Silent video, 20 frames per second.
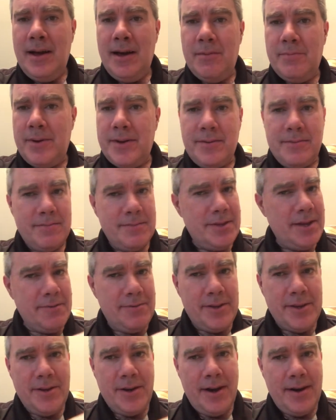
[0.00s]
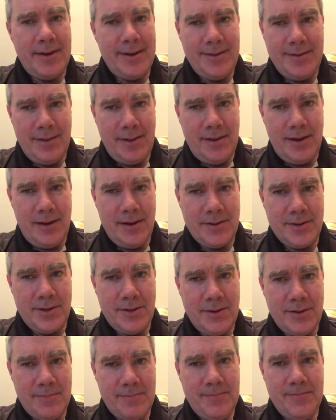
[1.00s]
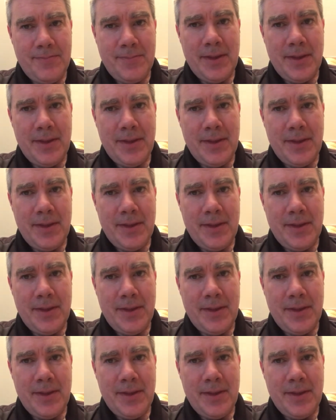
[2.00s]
but definitely not in the long term.